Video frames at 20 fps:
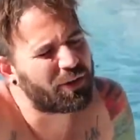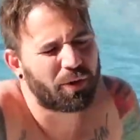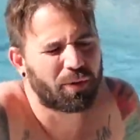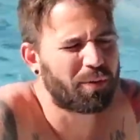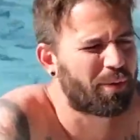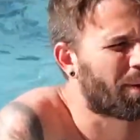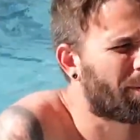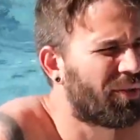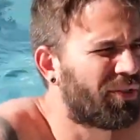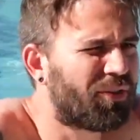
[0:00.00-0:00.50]
You don't
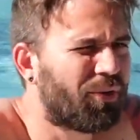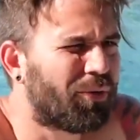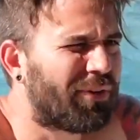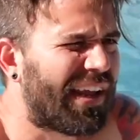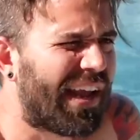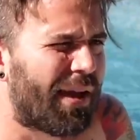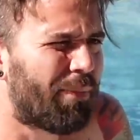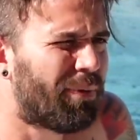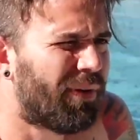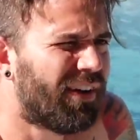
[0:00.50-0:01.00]
remember Zoo
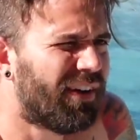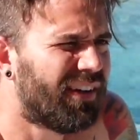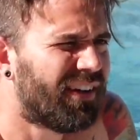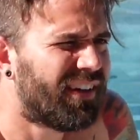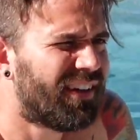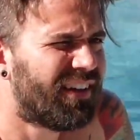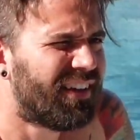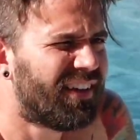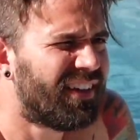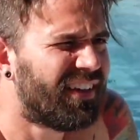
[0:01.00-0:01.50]
Tampa?
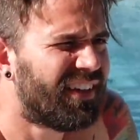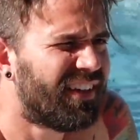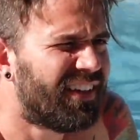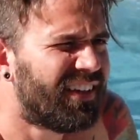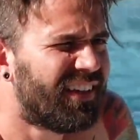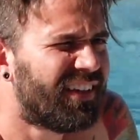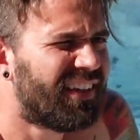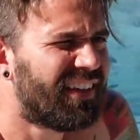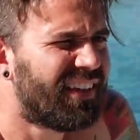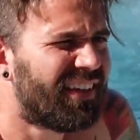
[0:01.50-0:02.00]

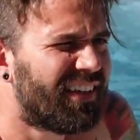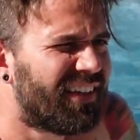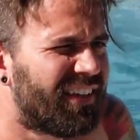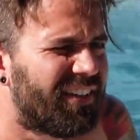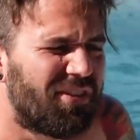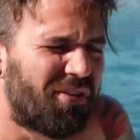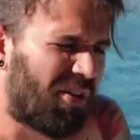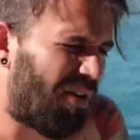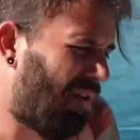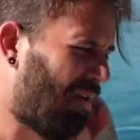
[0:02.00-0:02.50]

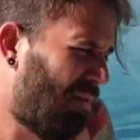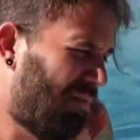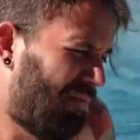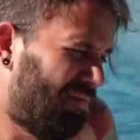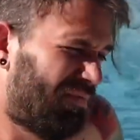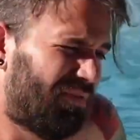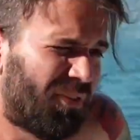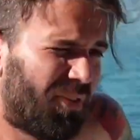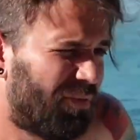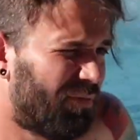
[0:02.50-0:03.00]

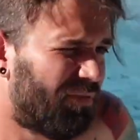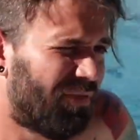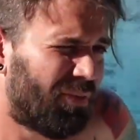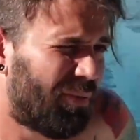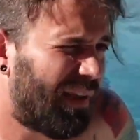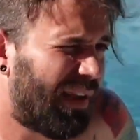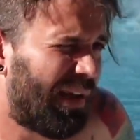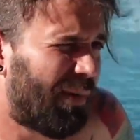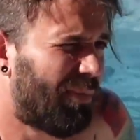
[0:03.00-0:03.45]
No?